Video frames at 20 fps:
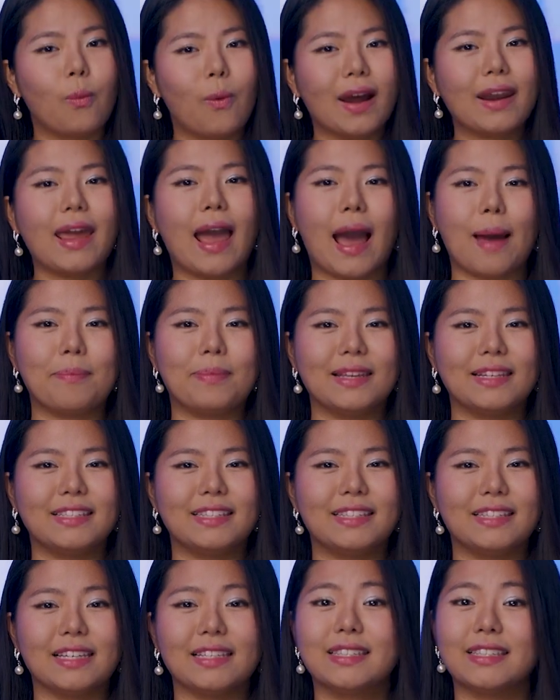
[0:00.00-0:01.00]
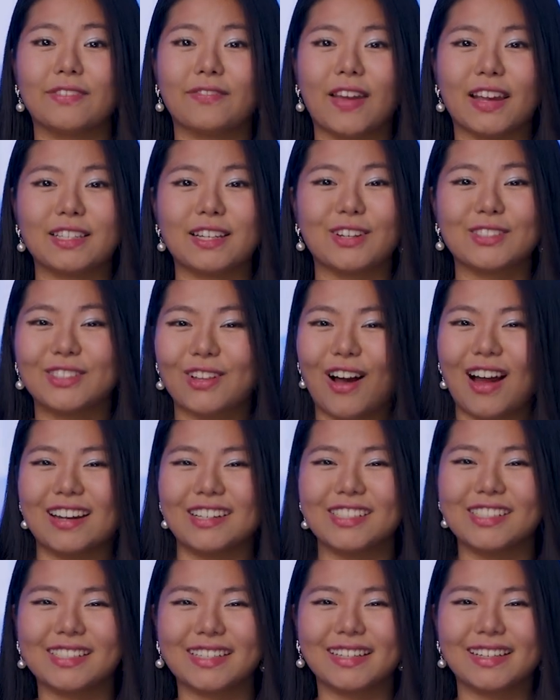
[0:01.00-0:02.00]
What happened since Effect House
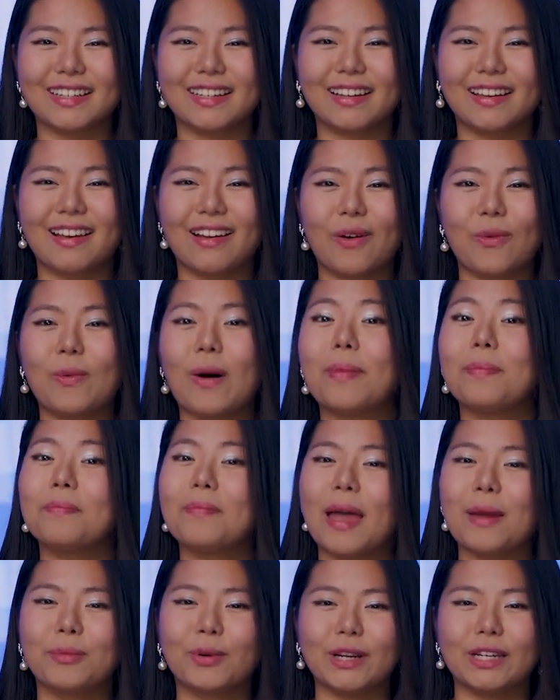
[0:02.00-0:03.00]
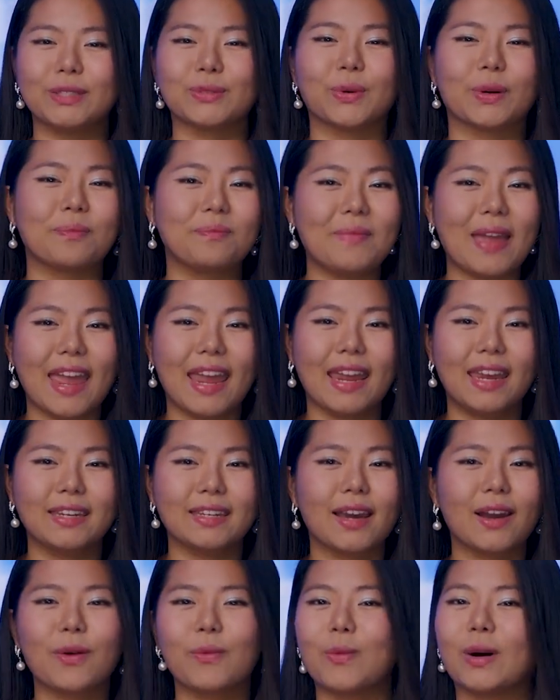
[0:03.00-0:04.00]
launched? What memories were made,
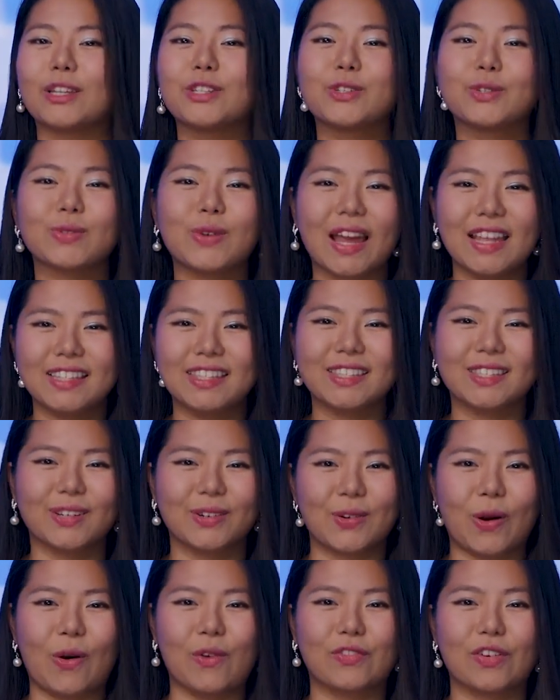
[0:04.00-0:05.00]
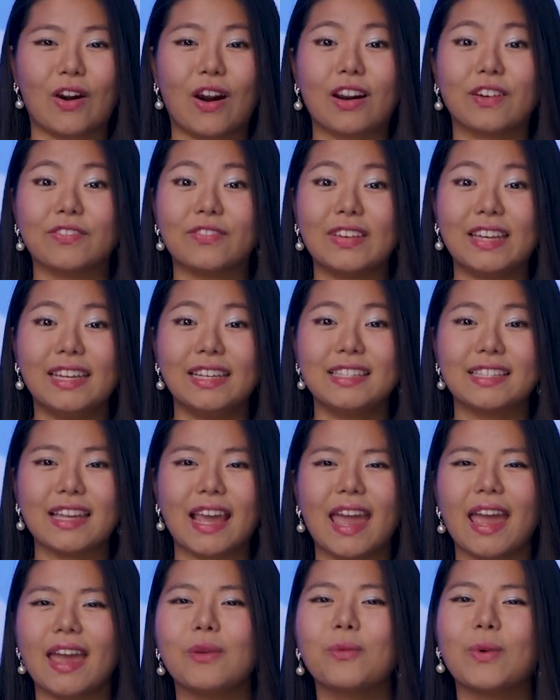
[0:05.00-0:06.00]
what trends took over our feeds,
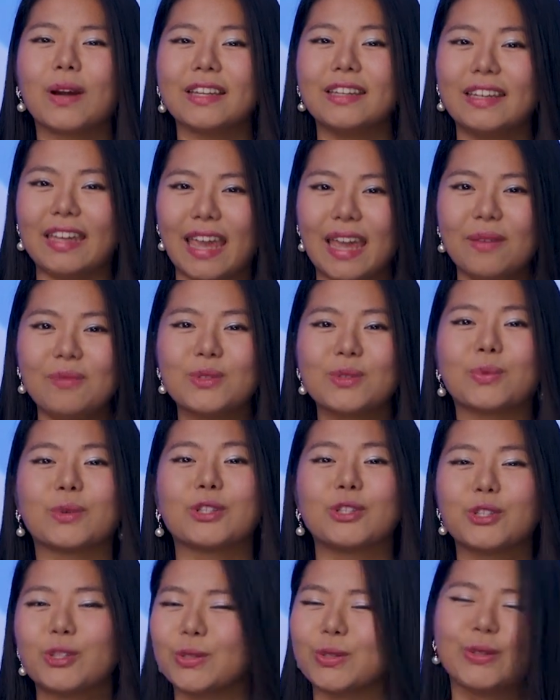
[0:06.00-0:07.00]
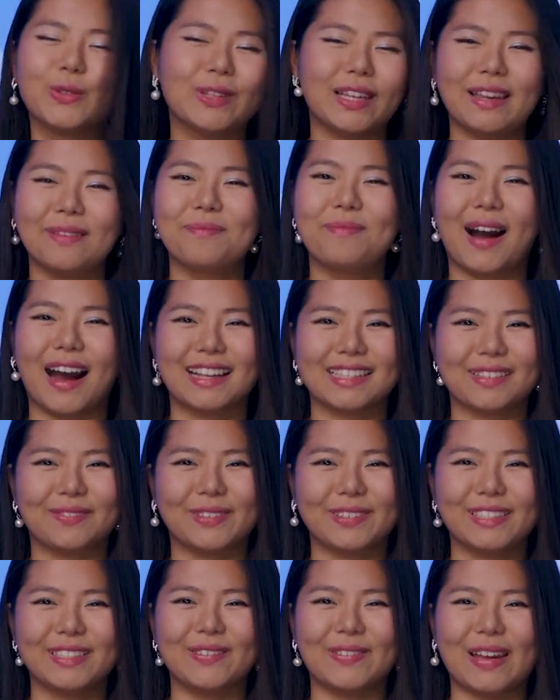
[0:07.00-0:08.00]
and what games were truly
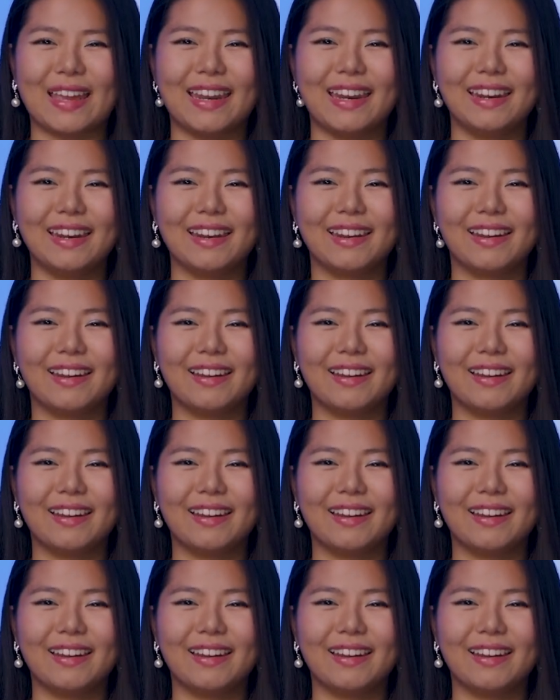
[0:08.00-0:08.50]
impossible to win.